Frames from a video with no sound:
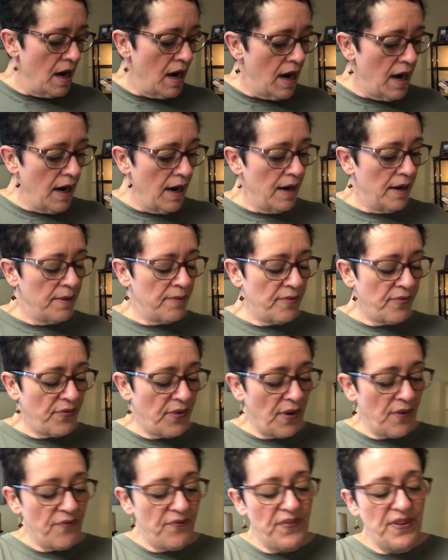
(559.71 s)

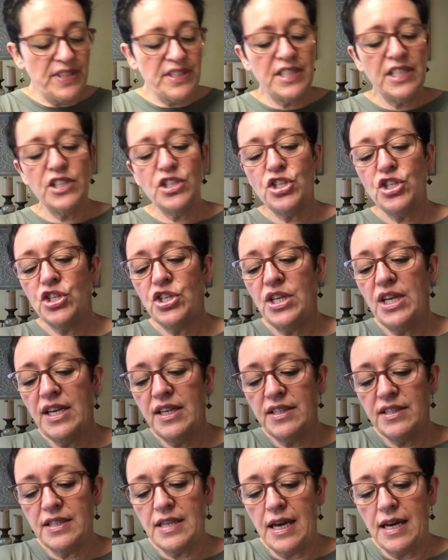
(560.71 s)
From Vintage
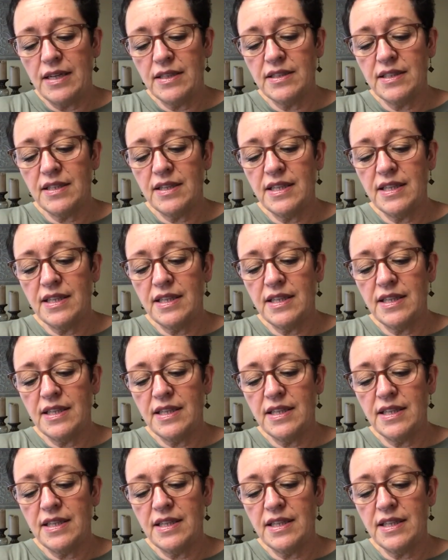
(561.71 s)
Chic Scents,